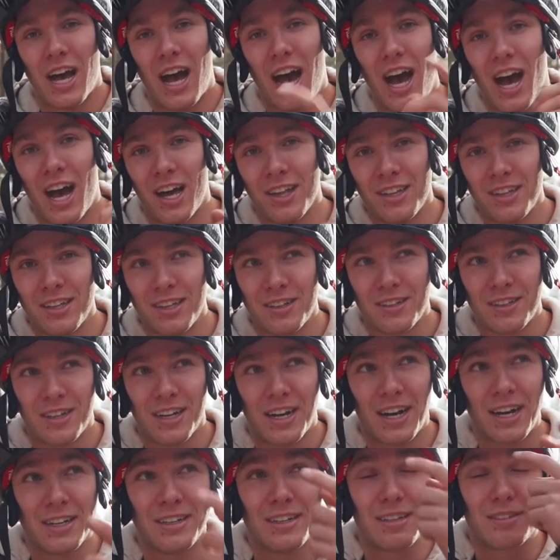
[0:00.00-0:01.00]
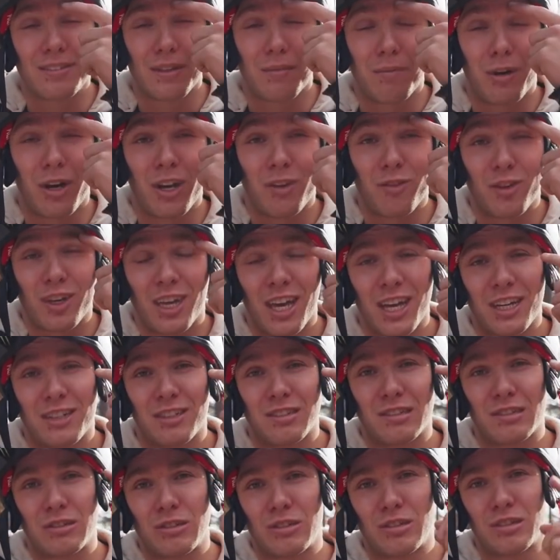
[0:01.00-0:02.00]
And I did some
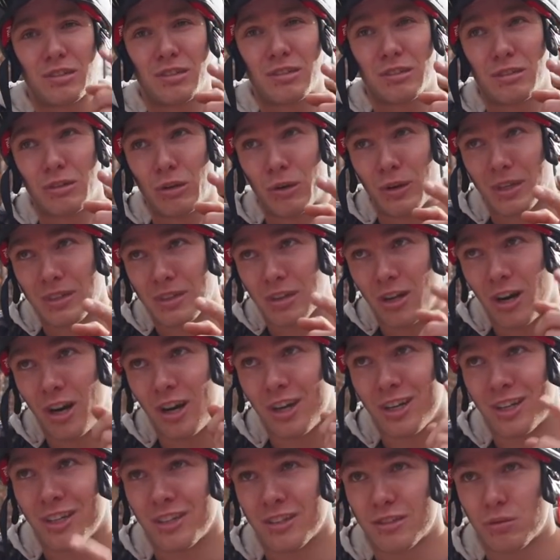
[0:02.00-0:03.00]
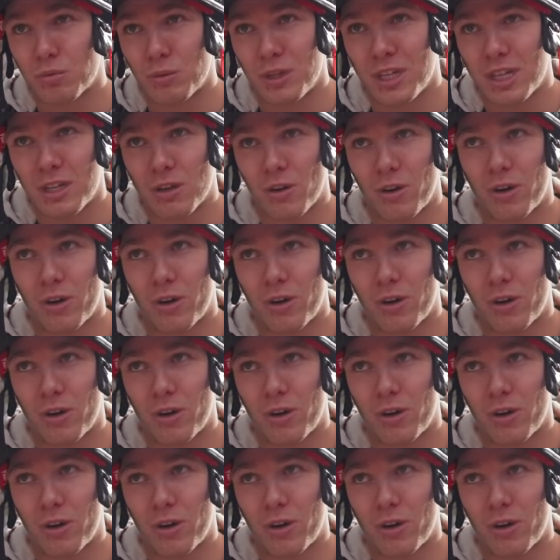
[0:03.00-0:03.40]
modifications to it earlier this week,